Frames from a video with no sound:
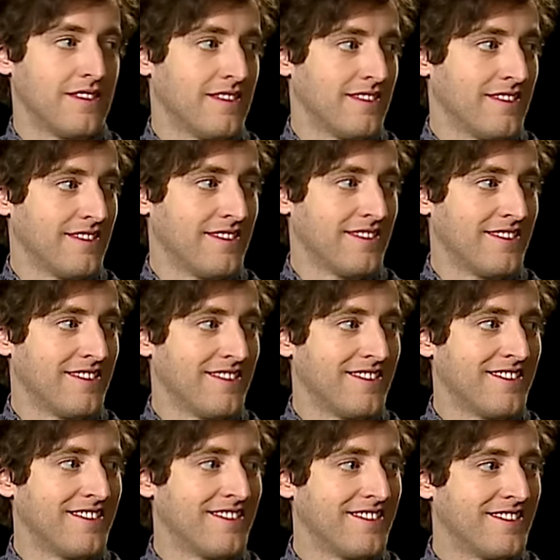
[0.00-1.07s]

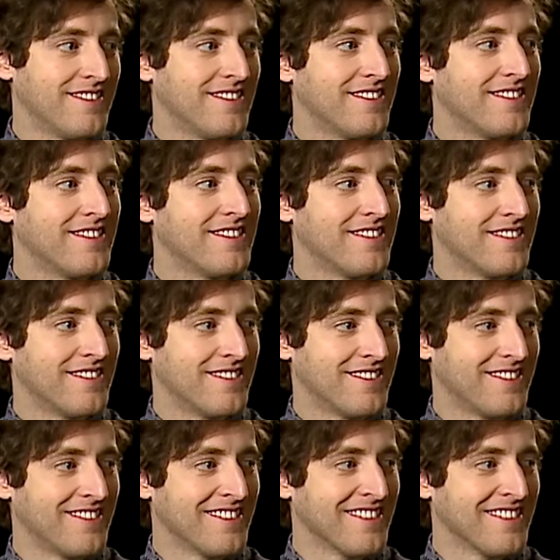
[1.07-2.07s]
[no speech]